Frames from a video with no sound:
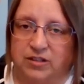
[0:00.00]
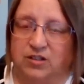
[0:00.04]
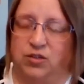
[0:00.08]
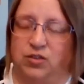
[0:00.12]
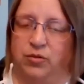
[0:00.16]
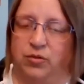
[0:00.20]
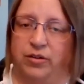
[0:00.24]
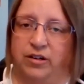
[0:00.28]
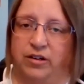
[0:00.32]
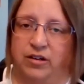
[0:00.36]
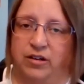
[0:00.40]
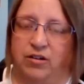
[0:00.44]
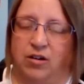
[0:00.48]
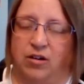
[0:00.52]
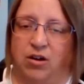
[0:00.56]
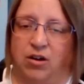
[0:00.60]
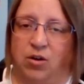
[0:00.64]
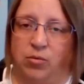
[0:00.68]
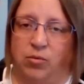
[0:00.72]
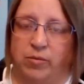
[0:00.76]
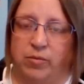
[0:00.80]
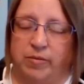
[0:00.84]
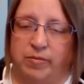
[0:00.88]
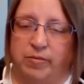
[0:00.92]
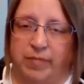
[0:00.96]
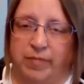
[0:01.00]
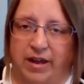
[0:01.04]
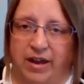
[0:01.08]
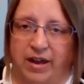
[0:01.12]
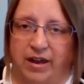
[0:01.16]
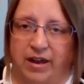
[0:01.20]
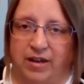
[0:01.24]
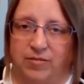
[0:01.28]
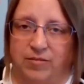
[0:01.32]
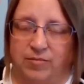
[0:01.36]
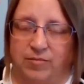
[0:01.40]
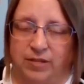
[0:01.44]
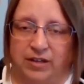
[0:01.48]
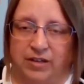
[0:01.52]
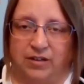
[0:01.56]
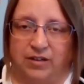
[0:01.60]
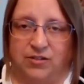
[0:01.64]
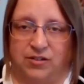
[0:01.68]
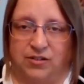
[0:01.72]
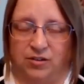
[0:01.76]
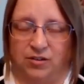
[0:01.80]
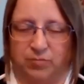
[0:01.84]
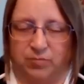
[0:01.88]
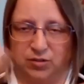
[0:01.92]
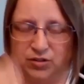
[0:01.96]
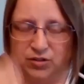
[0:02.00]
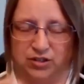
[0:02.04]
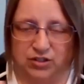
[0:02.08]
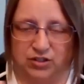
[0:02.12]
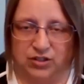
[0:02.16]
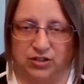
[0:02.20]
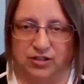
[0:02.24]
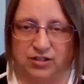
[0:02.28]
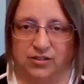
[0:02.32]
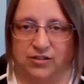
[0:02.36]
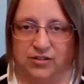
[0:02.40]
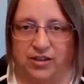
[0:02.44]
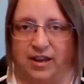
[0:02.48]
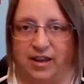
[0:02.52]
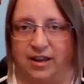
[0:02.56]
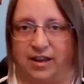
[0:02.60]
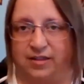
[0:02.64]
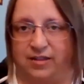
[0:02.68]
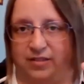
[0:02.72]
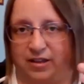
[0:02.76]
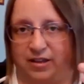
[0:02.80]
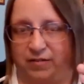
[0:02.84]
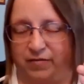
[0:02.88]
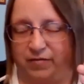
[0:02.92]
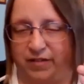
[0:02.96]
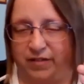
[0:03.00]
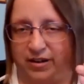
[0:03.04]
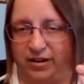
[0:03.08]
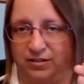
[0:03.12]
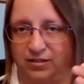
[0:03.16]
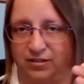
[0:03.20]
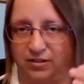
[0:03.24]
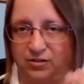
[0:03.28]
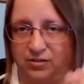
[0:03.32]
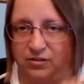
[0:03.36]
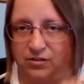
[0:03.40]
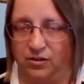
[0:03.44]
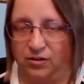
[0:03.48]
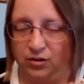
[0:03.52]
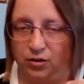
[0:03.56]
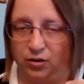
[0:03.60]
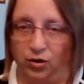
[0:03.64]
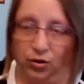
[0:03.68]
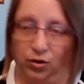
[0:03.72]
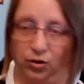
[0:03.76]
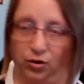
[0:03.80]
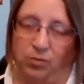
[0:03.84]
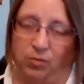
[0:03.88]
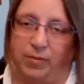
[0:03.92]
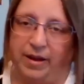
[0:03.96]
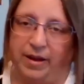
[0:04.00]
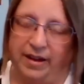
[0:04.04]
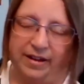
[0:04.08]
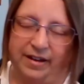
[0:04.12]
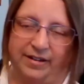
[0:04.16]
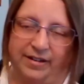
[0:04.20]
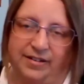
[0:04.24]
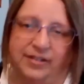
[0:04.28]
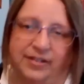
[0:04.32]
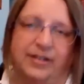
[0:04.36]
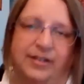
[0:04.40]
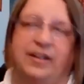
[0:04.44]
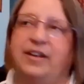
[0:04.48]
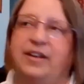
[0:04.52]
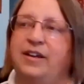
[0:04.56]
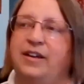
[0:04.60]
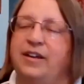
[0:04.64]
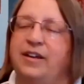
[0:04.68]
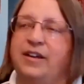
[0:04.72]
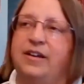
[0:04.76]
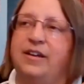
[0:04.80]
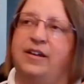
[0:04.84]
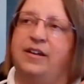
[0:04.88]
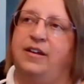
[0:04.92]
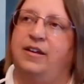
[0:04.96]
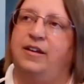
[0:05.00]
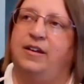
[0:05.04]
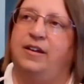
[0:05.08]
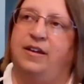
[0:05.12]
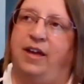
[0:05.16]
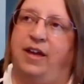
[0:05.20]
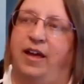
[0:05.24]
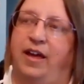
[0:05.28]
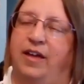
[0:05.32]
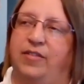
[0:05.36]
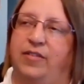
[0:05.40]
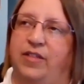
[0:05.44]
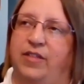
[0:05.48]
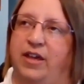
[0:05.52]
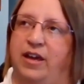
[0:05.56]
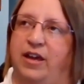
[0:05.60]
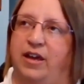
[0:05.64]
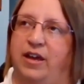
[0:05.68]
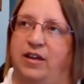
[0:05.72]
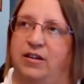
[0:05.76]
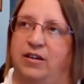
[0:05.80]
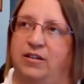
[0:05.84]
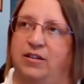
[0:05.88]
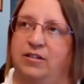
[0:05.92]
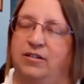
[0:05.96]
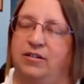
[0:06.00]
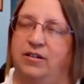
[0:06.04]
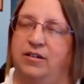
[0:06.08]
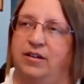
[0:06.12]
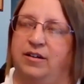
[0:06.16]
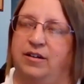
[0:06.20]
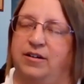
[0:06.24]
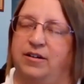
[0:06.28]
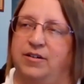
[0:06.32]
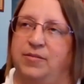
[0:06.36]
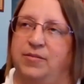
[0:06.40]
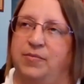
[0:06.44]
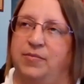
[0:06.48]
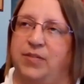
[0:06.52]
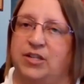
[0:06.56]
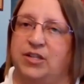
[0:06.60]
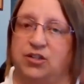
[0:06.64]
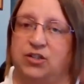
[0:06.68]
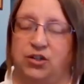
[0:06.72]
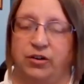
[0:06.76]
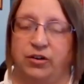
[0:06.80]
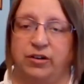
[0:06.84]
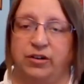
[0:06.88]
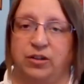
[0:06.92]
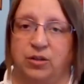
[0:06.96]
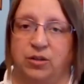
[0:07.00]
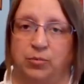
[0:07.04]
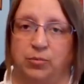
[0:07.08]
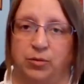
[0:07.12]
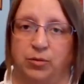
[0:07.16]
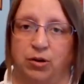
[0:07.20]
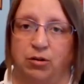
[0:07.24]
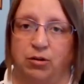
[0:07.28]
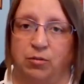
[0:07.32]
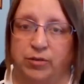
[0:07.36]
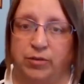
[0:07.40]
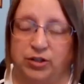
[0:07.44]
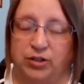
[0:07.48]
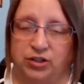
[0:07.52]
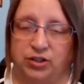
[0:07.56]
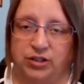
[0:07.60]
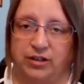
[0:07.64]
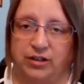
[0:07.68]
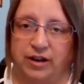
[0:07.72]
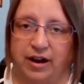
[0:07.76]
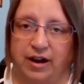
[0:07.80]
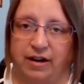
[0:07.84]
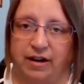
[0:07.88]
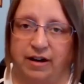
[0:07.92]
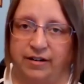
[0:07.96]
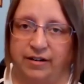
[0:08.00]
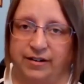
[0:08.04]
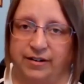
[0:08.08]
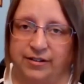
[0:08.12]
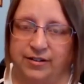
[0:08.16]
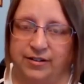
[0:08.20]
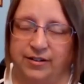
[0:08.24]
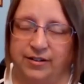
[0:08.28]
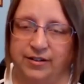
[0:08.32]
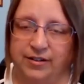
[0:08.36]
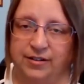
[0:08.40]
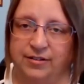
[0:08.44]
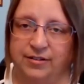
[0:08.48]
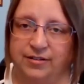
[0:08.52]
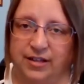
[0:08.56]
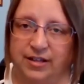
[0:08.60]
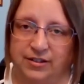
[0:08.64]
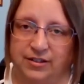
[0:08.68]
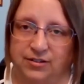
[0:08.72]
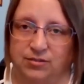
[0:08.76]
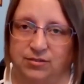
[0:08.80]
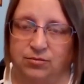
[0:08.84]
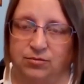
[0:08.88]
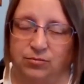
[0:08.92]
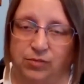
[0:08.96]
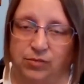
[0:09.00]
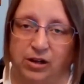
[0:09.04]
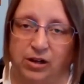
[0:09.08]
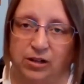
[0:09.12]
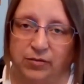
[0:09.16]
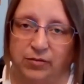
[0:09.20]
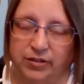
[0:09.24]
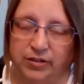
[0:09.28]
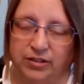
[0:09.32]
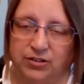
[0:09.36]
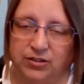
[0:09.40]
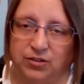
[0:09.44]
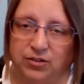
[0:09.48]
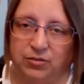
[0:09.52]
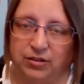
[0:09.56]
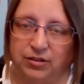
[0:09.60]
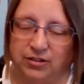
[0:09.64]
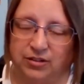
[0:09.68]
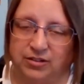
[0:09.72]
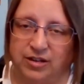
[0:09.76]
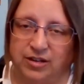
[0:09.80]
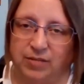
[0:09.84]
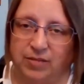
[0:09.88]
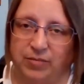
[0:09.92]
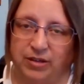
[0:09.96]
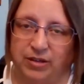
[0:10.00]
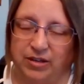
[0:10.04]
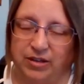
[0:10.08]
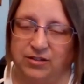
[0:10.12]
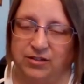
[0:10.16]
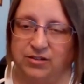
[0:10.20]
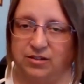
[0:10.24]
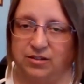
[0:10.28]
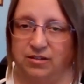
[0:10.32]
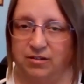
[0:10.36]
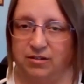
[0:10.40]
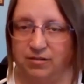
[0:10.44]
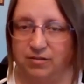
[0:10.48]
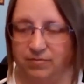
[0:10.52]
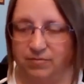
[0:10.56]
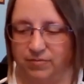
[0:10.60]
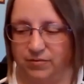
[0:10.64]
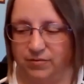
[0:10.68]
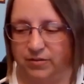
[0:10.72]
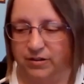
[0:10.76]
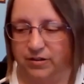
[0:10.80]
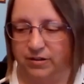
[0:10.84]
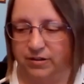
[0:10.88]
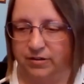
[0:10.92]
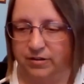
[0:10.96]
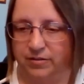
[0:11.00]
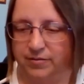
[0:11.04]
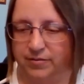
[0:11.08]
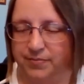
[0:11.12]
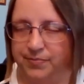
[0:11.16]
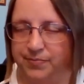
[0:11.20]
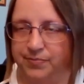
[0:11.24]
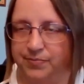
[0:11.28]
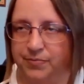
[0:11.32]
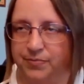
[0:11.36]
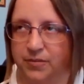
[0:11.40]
to join an all women band because they're musicians and they find this girl band. And it's during the Prohibition era. That's relevant to an extent because the